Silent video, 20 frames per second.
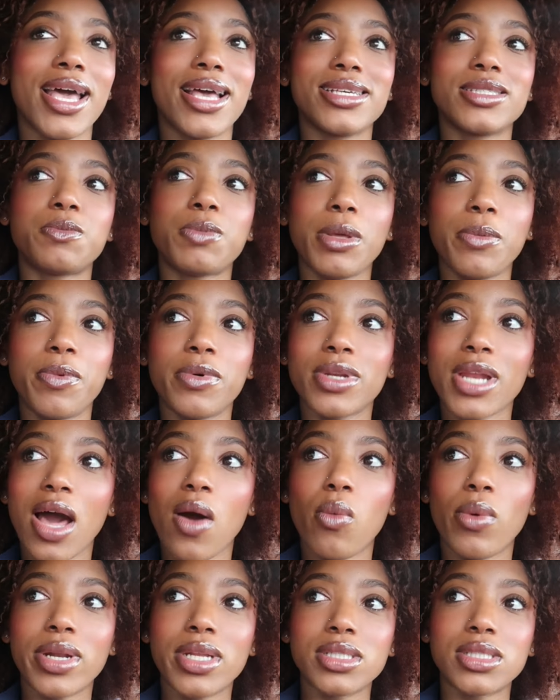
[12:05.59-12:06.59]
is people
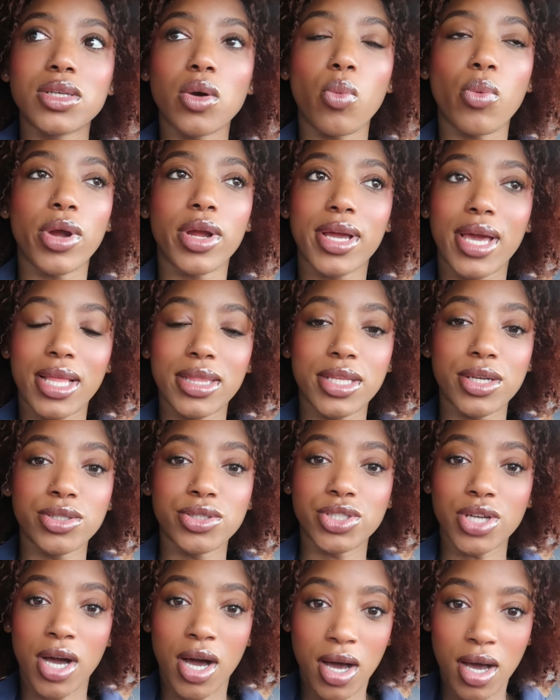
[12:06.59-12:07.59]
not wanting to work at their
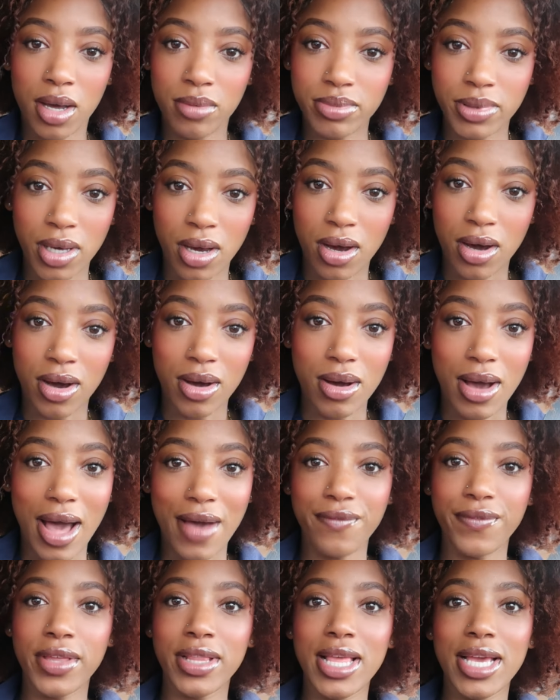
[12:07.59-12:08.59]
job, y'all.
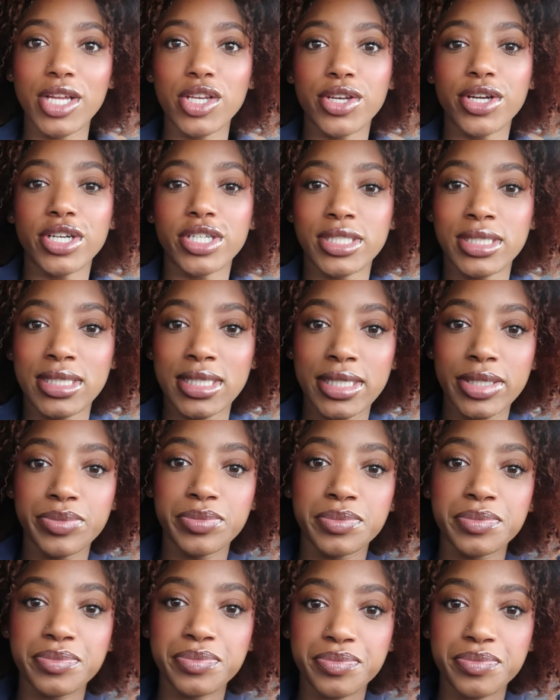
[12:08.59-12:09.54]
I feel like nursing